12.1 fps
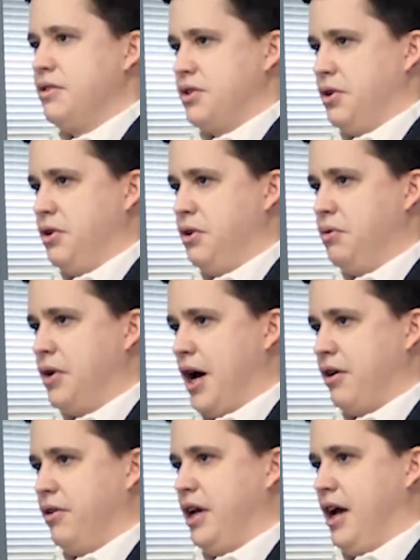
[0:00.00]
So you
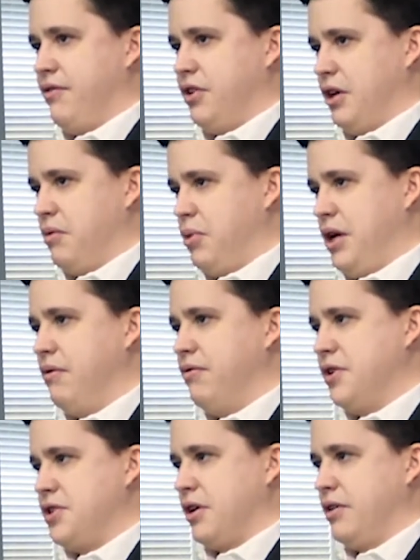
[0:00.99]
not only have to compete
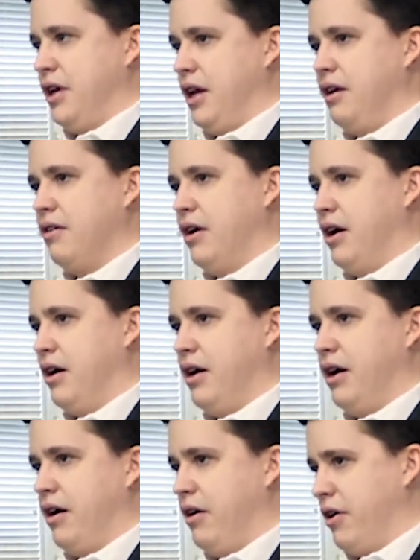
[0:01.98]
physically
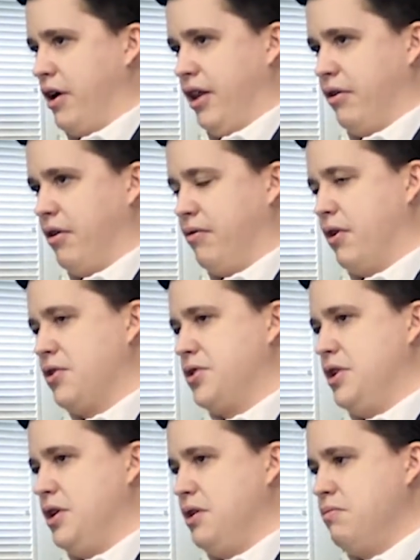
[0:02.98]
on either a
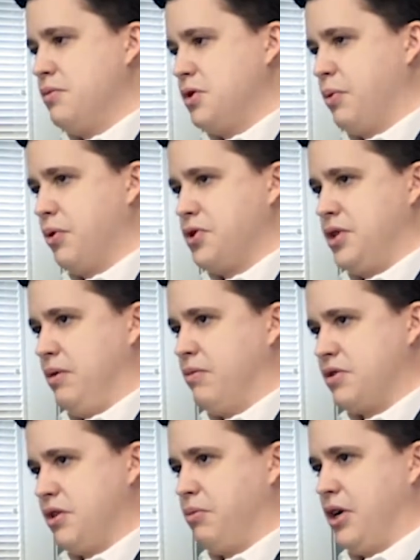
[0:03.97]
varsity sports
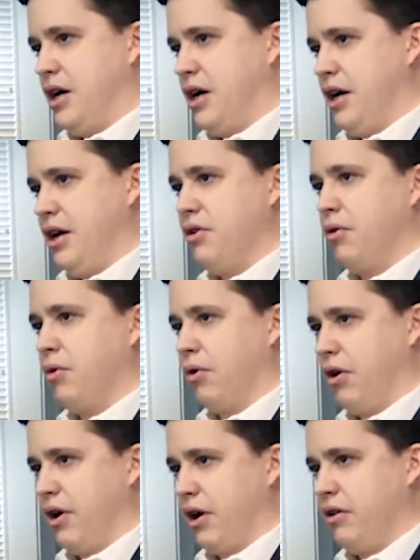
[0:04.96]
team of some kind
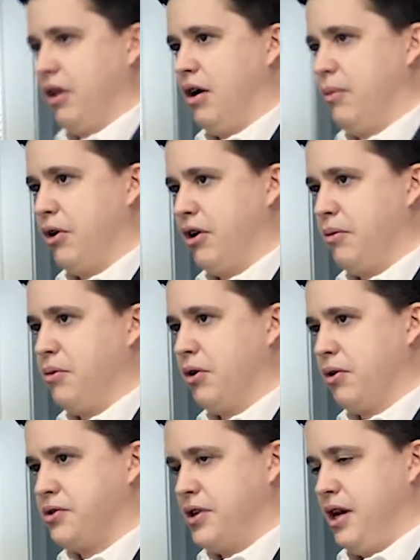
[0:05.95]
or on a club or
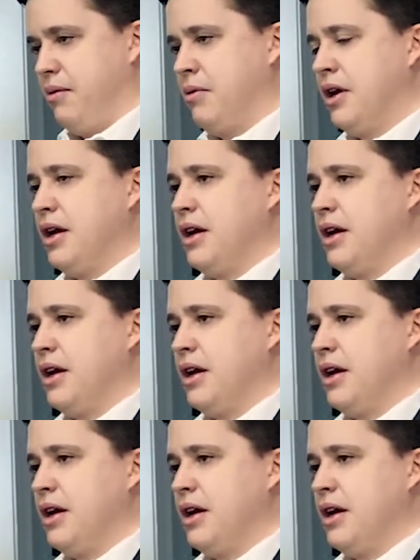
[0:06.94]
intramural team,